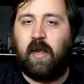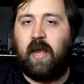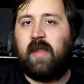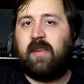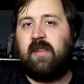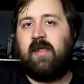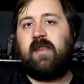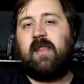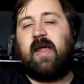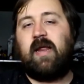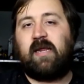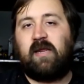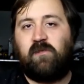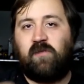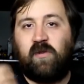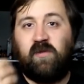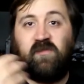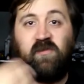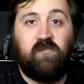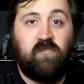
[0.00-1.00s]
And then that gives
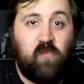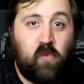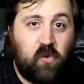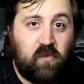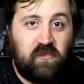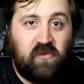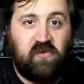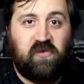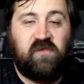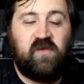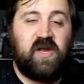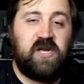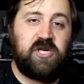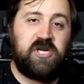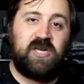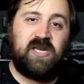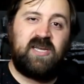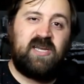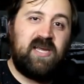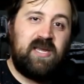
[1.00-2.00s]
you even more
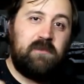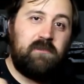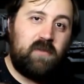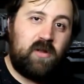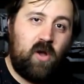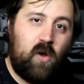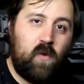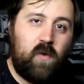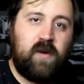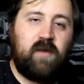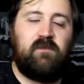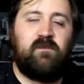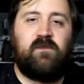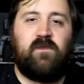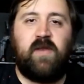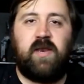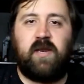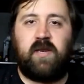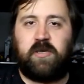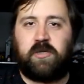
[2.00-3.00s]
motivation to keep going and
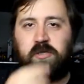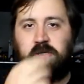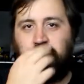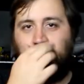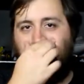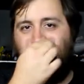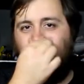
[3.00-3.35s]
finish.